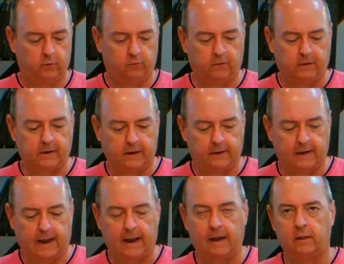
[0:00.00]
G9
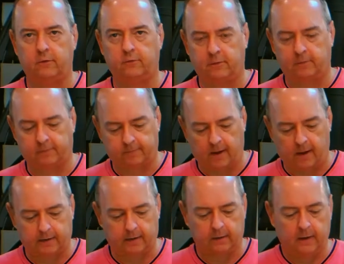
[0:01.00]
halogen
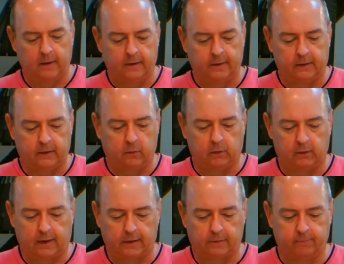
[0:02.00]
socket, you know, a
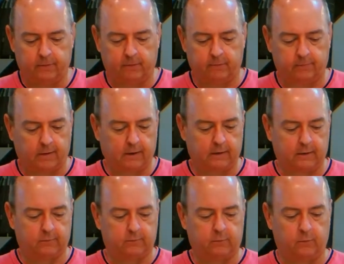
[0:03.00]
lot of these
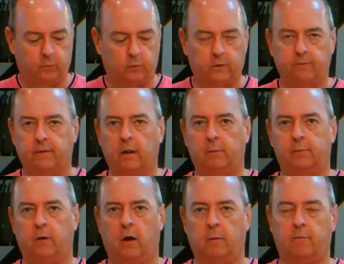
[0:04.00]
sockets were
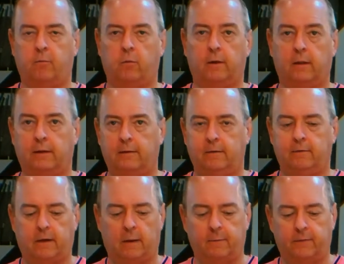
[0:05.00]
developed long before
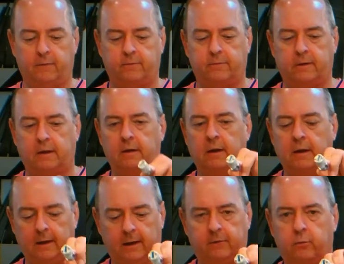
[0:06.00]
LEDs came on the scene.
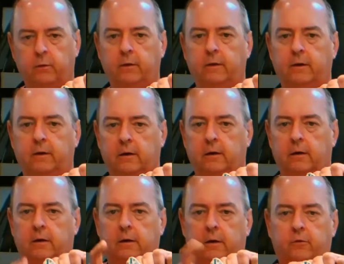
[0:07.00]
It's really
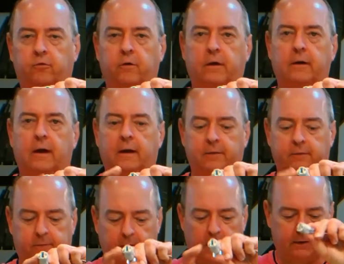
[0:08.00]
a a G9
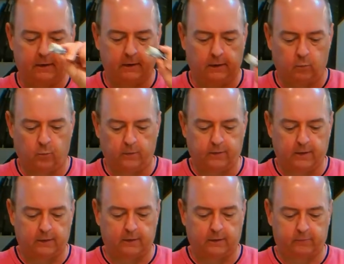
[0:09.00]
socket, and what
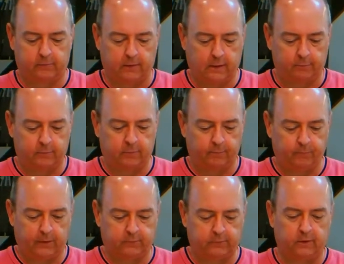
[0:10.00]
that can accept,
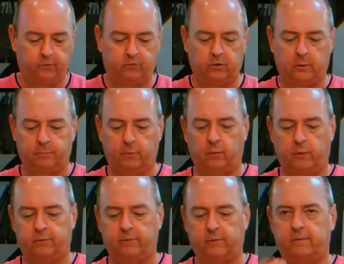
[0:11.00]
it's going to ship
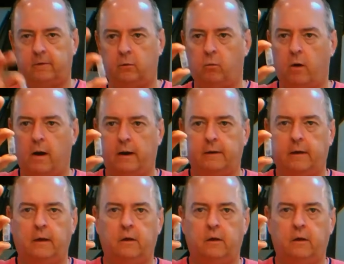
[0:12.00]
with 60 watt